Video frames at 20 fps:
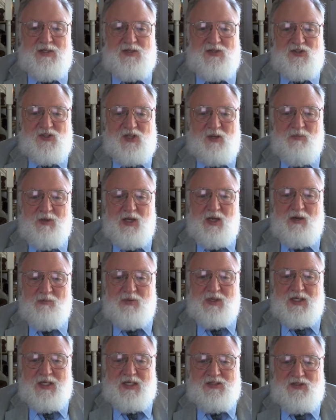Some
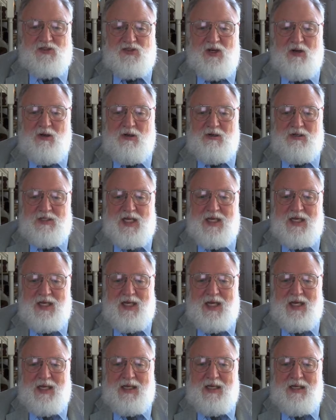companies are
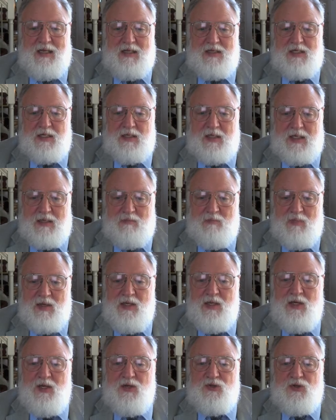taking time
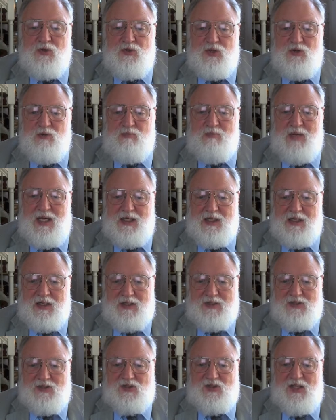to do
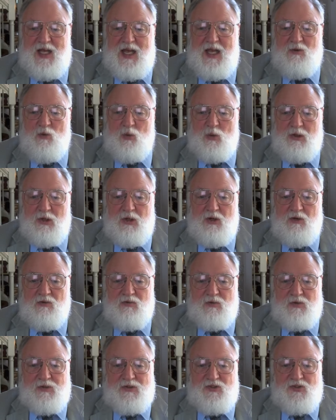maintenance and
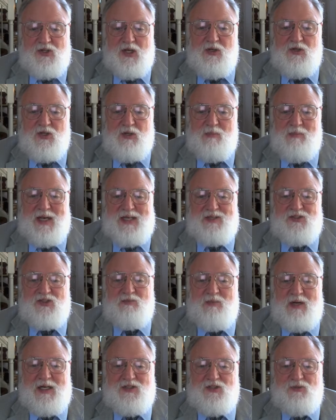workovers to
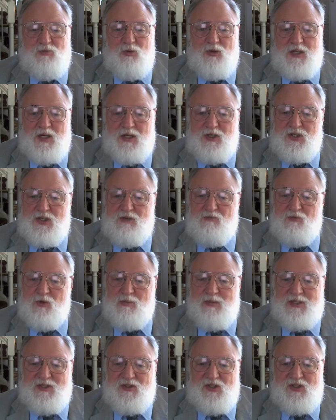maximize production
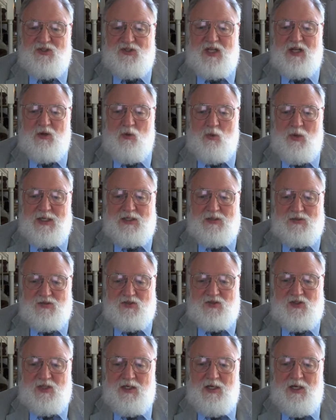from existing
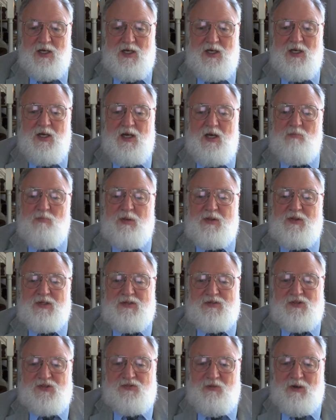wells, but
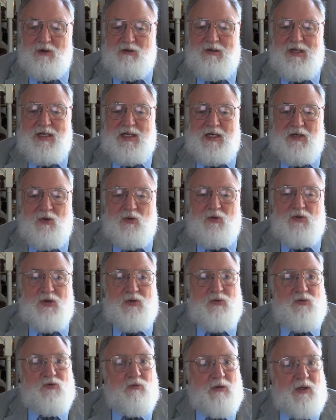there's very little
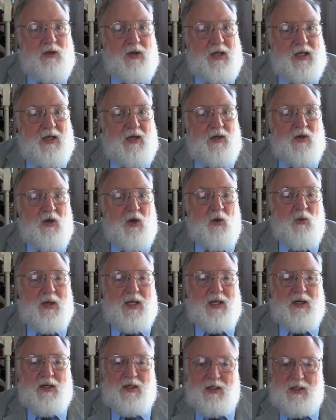new drilling
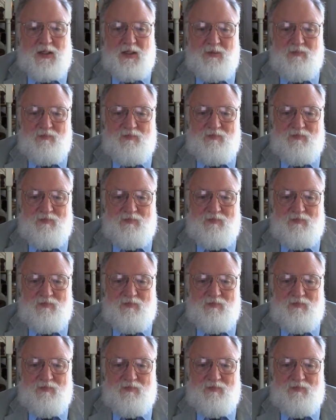going on.